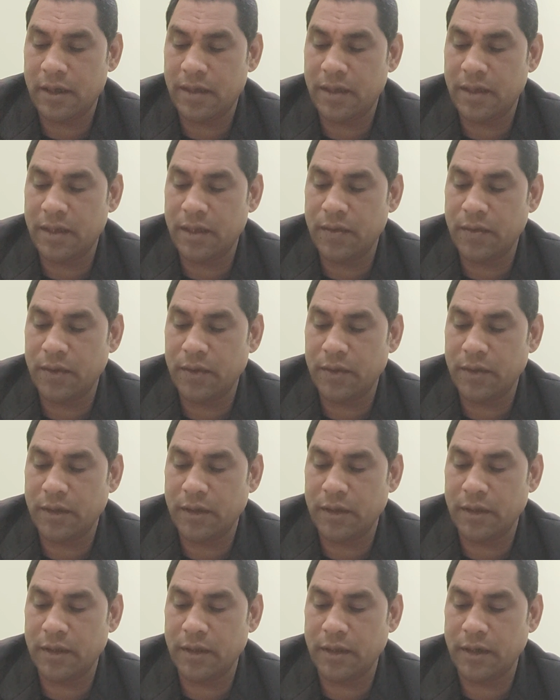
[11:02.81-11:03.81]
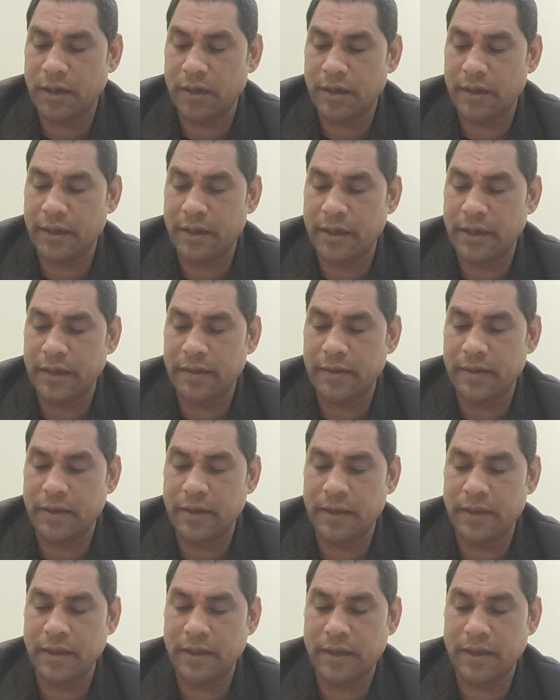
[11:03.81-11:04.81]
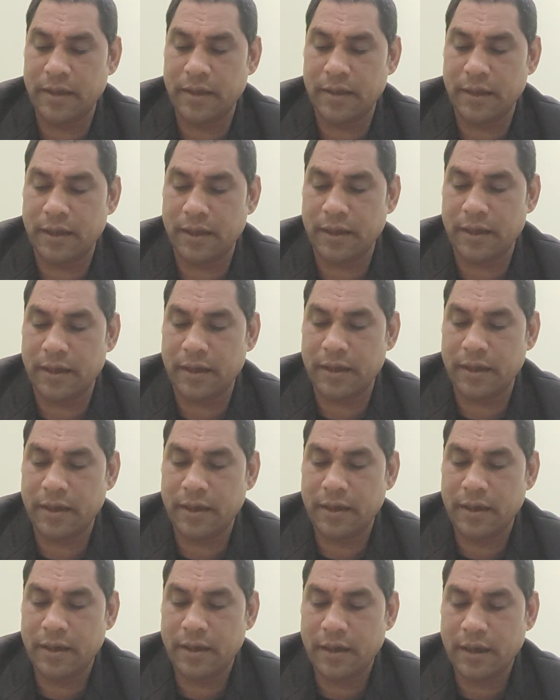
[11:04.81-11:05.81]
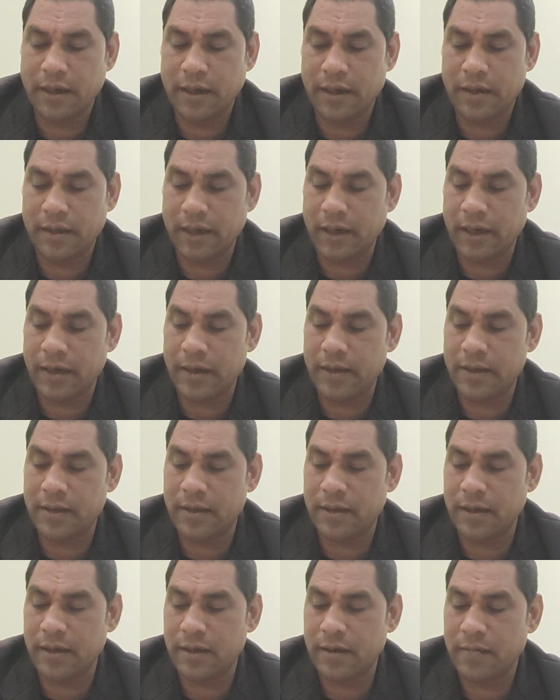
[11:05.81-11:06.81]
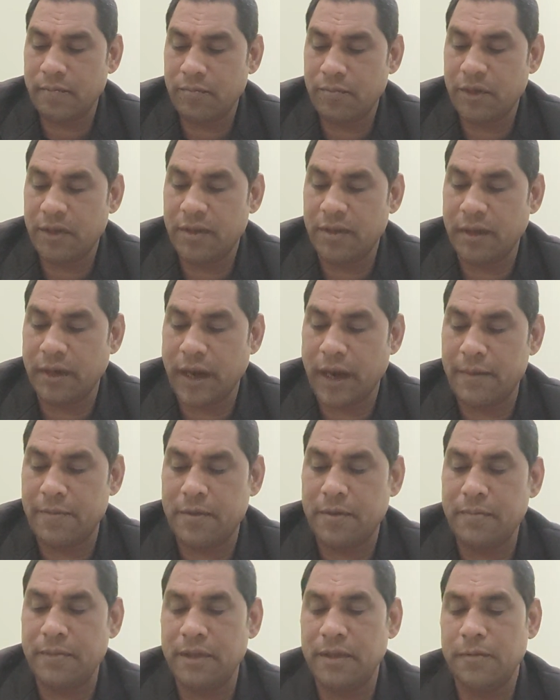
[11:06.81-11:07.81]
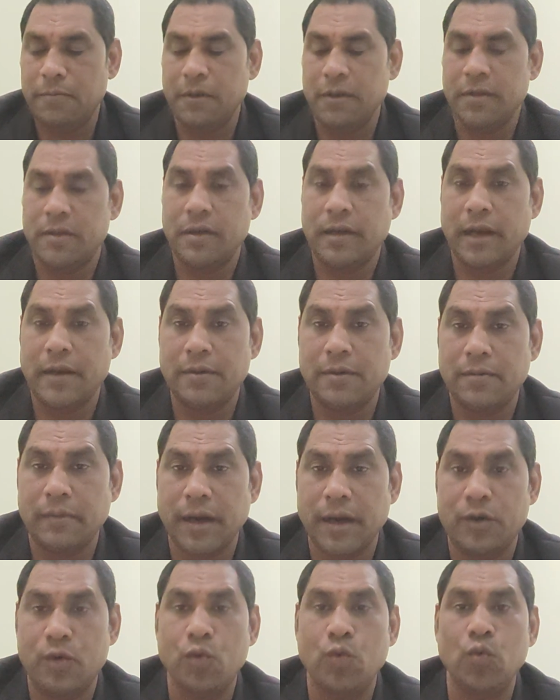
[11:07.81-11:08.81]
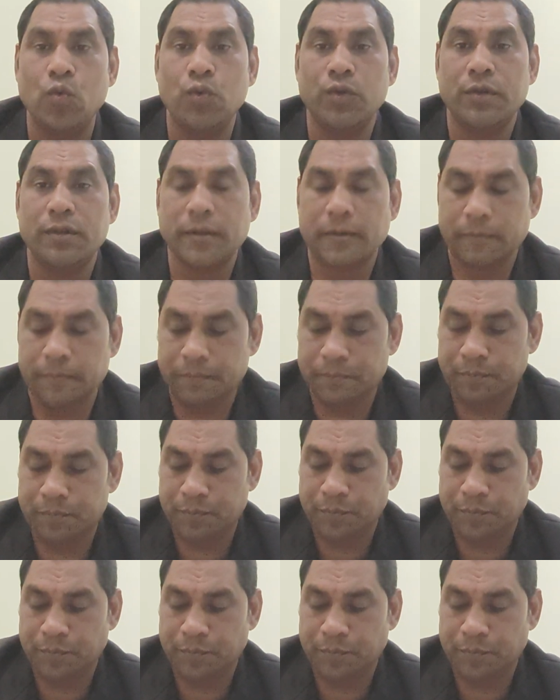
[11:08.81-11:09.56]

continuous Khatian tenants ledger register and Khasra register. Prescribed means prescribed by rules